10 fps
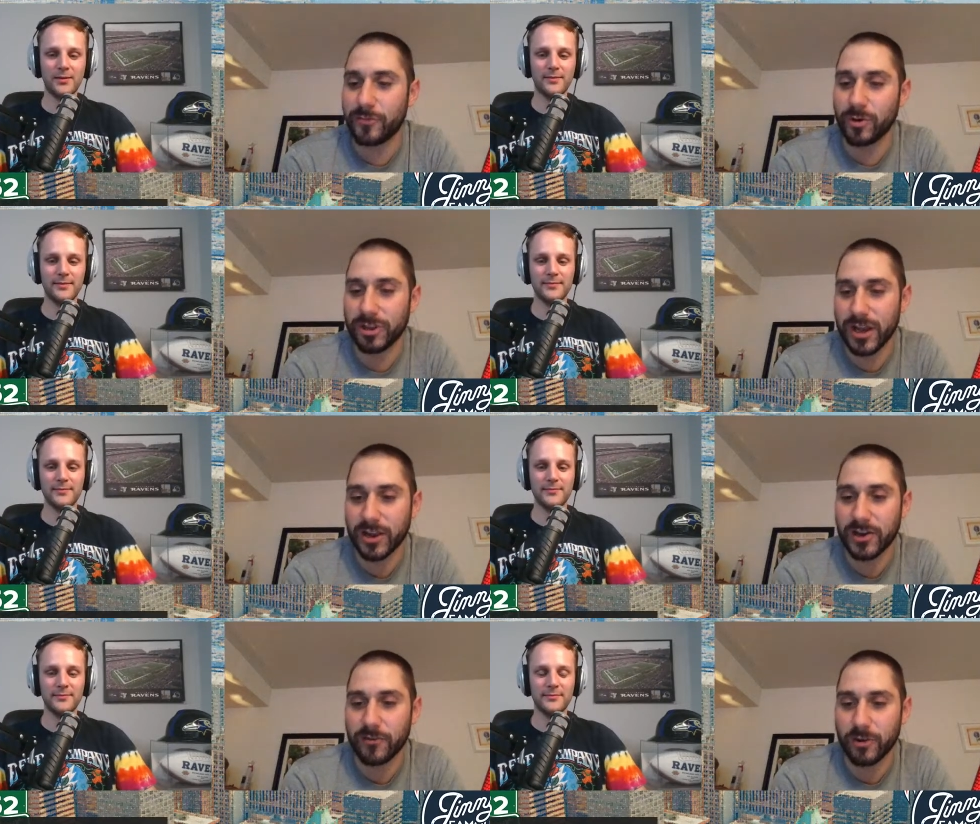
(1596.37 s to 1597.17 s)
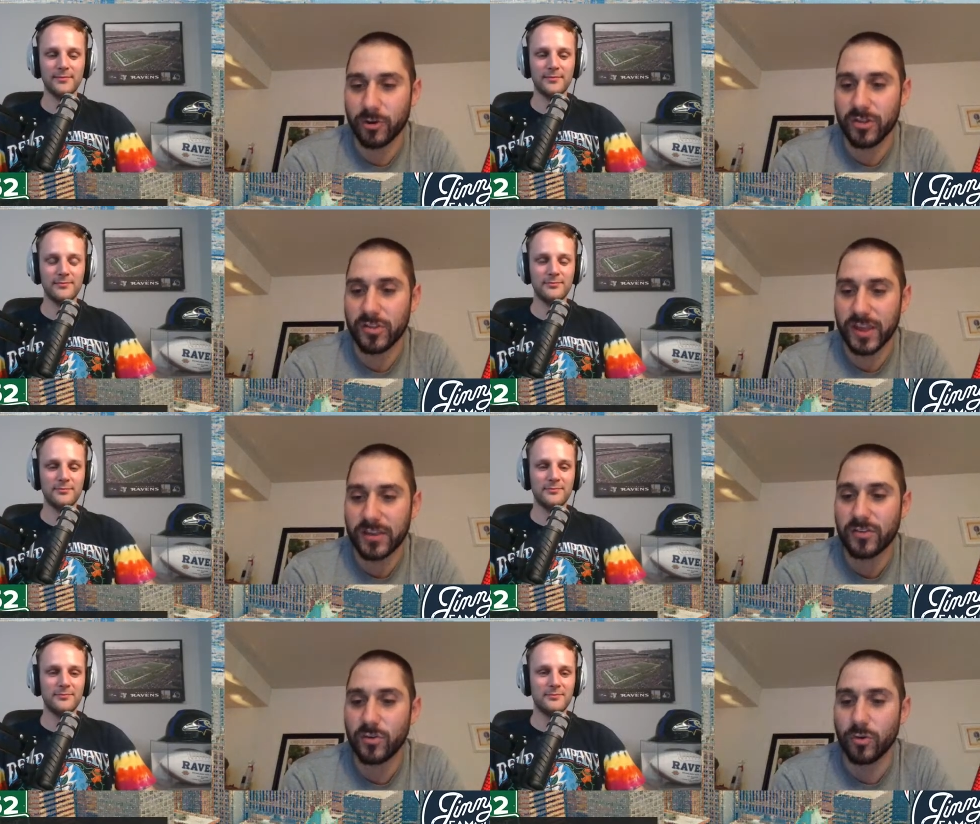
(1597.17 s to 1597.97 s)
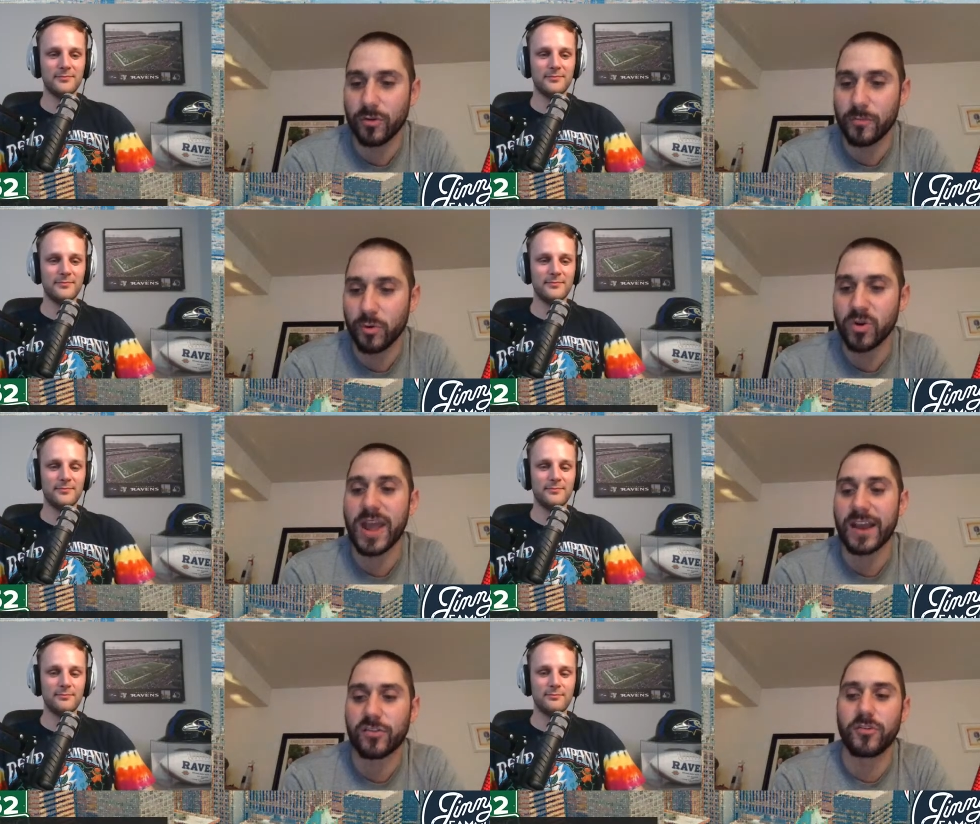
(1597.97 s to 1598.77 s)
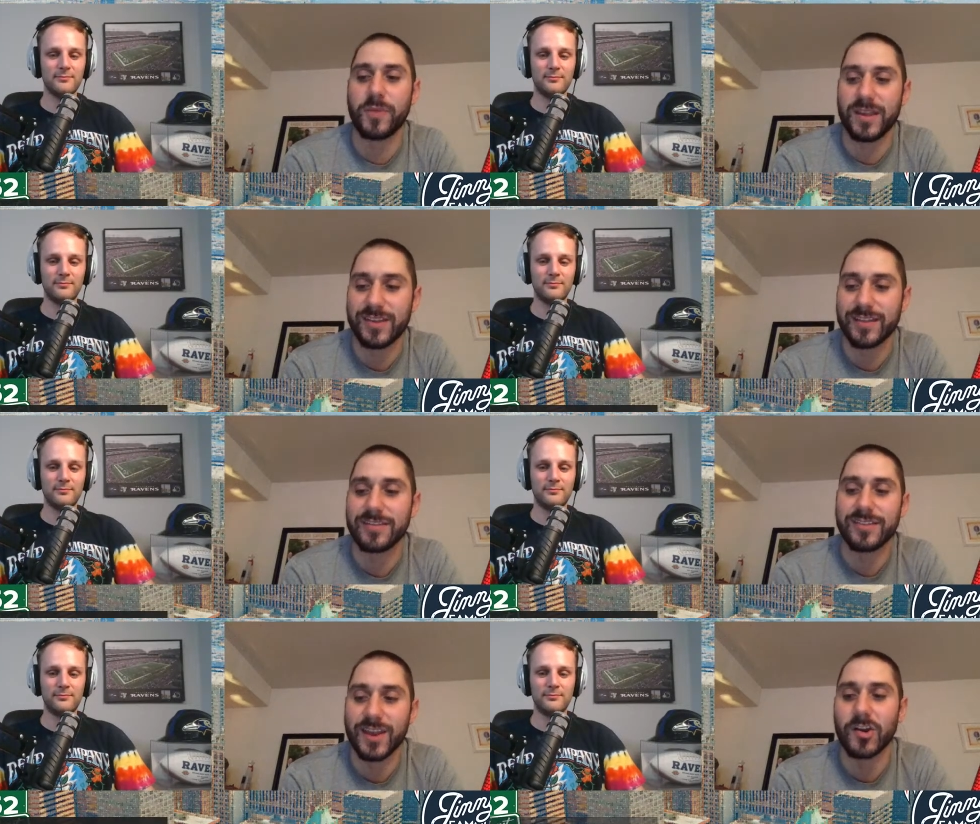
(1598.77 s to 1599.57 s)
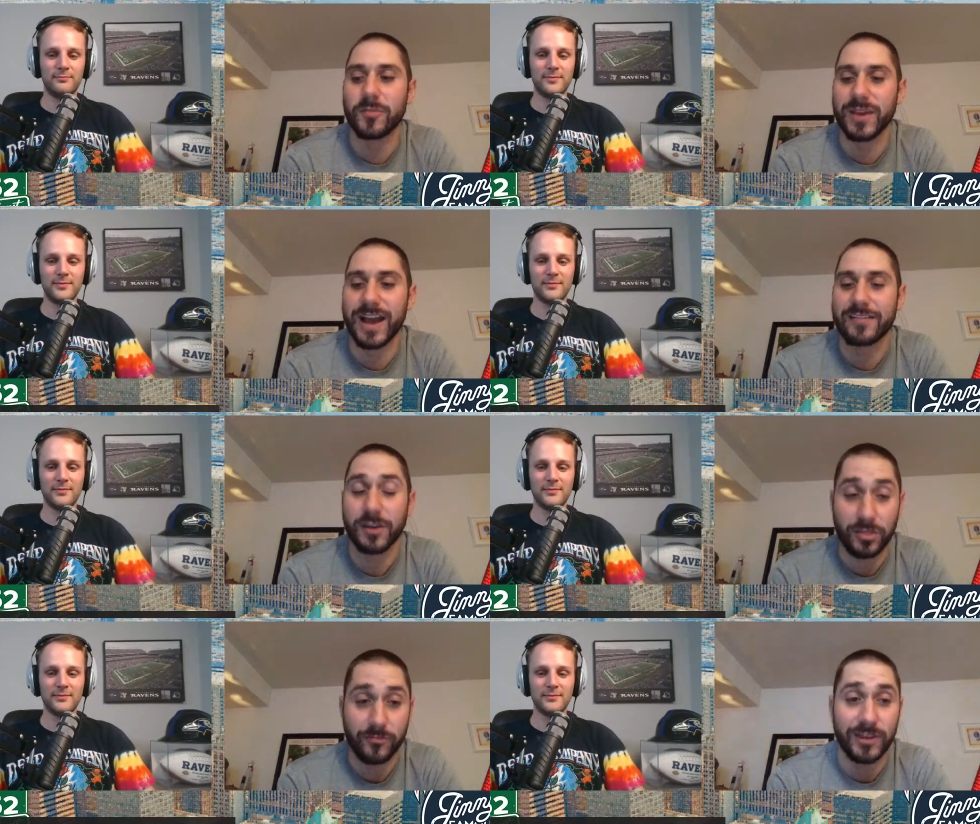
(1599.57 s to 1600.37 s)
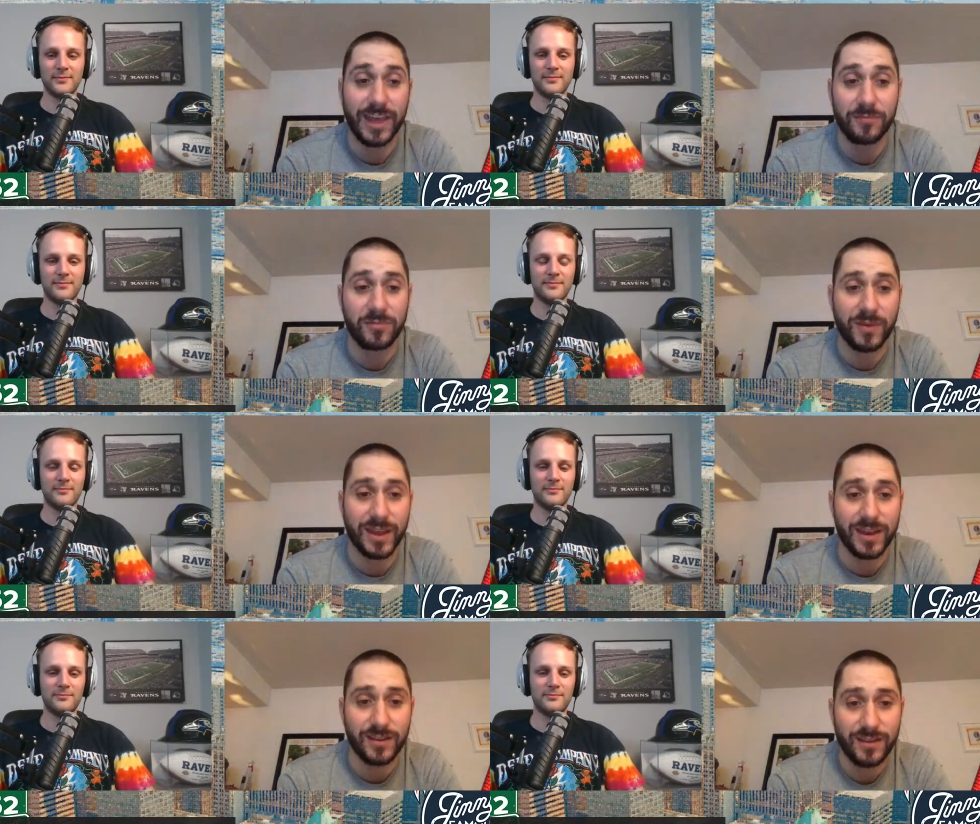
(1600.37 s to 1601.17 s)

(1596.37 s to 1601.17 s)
Speaker 1: or younger, to record six or more extra base hits and 10 RBIs in a three game span.